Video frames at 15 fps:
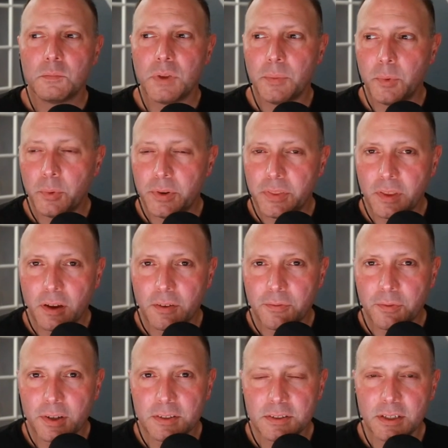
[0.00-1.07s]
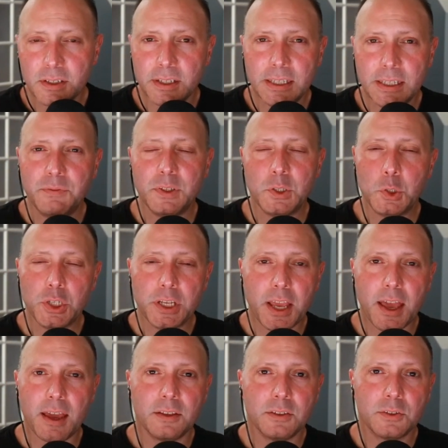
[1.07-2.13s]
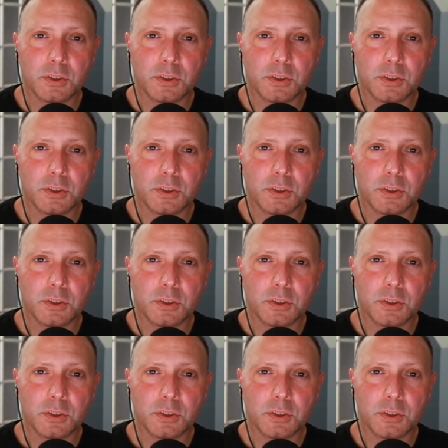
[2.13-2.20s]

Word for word: maybe with our friends at EVGA.